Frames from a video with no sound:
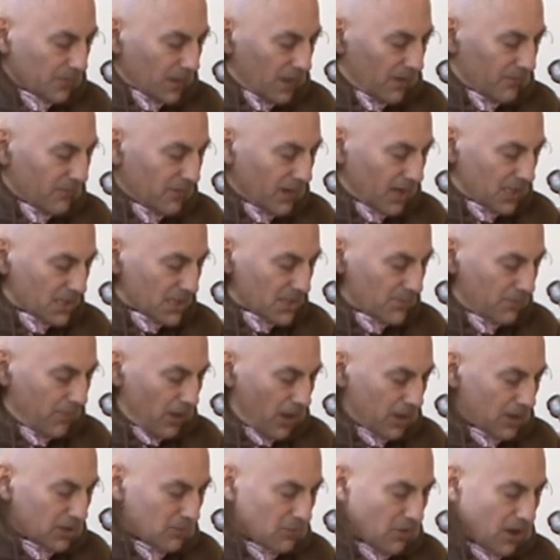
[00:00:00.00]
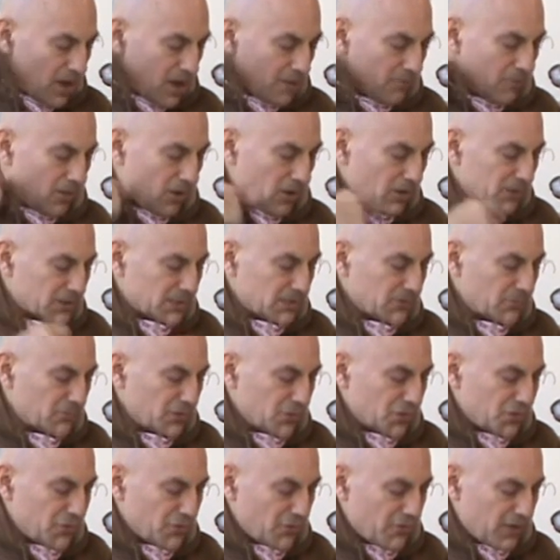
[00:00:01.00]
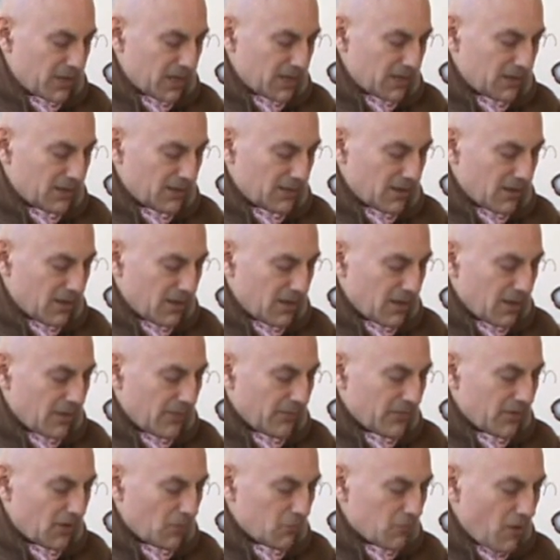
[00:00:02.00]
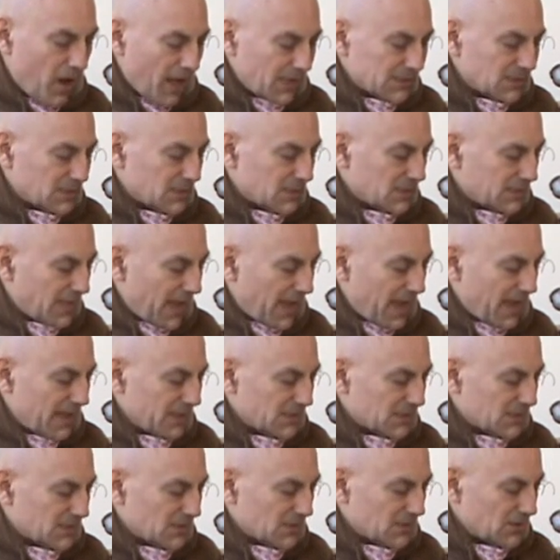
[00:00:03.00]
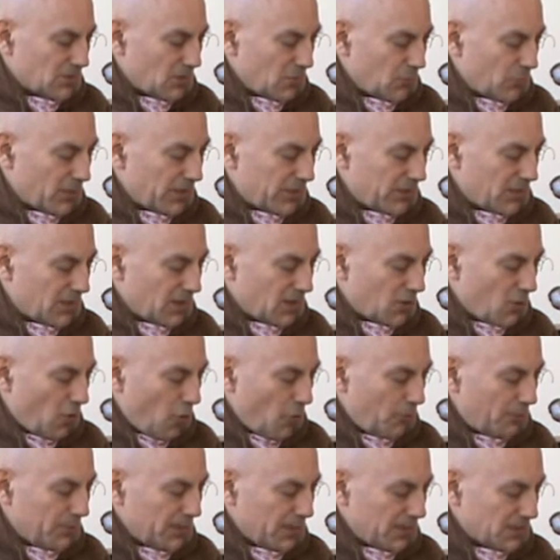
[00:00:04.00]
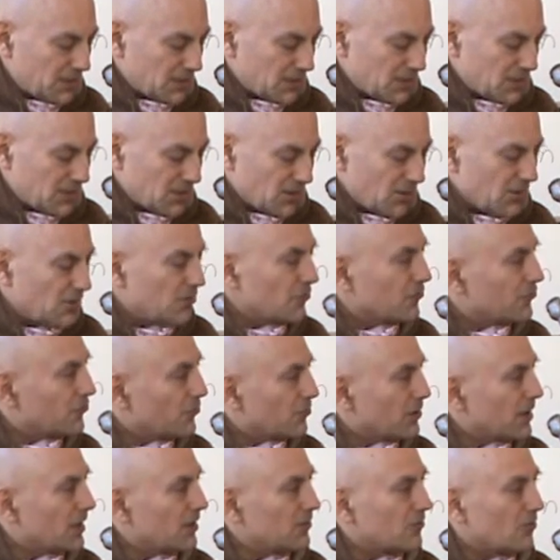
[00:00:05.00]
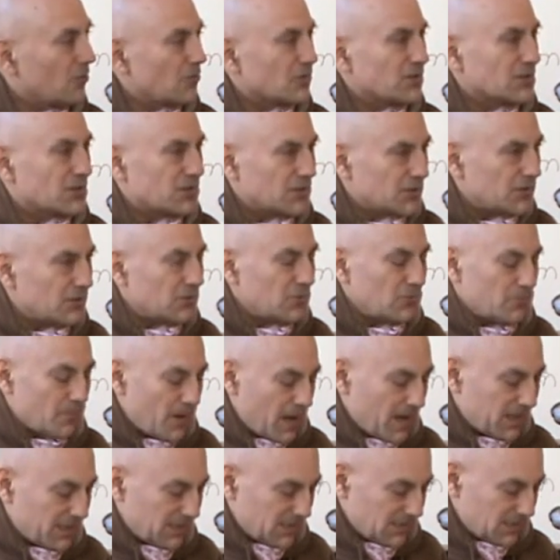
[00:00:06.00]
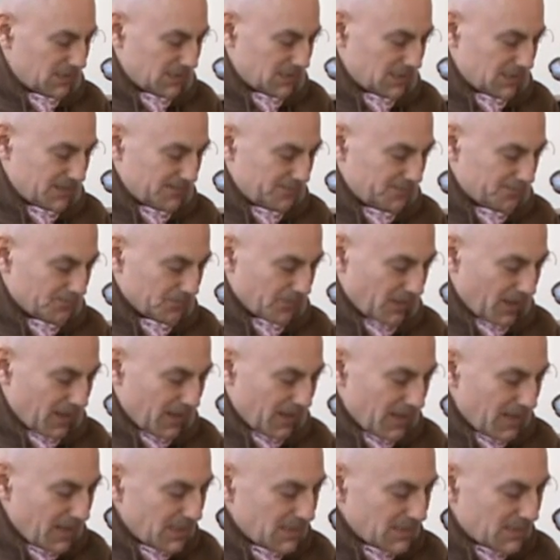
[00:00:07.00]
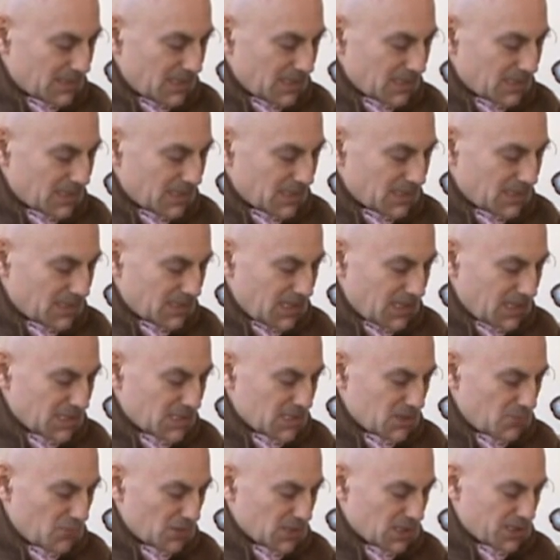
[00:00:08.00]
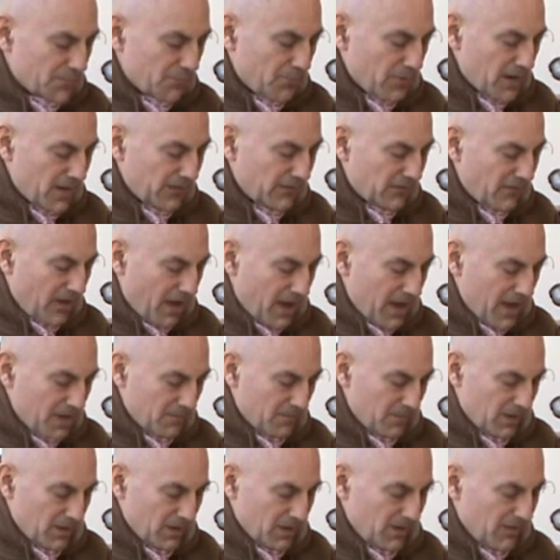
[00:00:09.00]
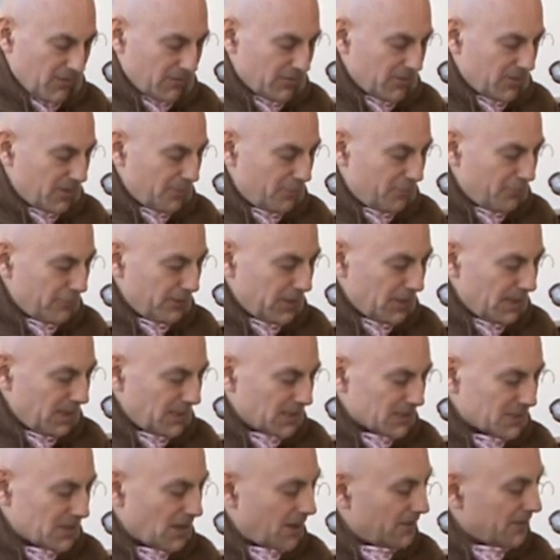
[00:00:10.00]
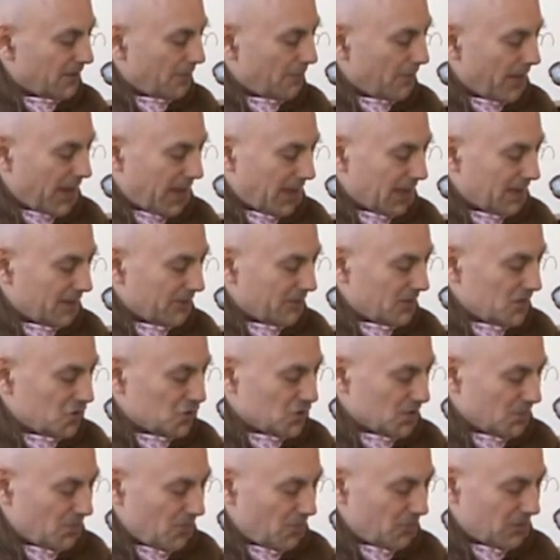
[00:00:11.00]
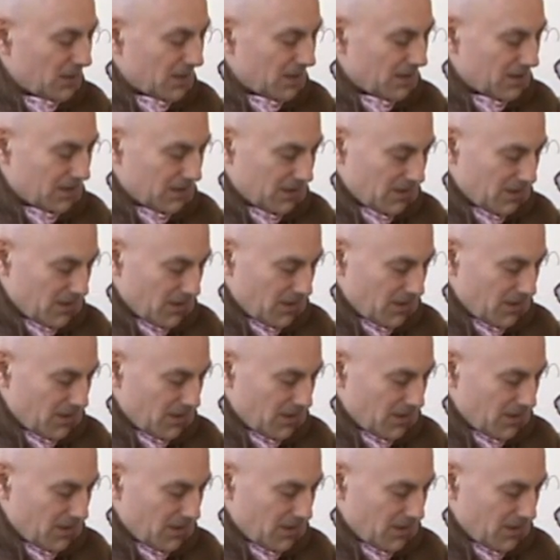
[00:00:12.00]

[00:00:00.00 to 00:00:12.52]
Thus, Balaram also enjoyed the rasa dance with the gopis during those 2 months. Since the season was springtime, the breeze on the bank of the Jamuna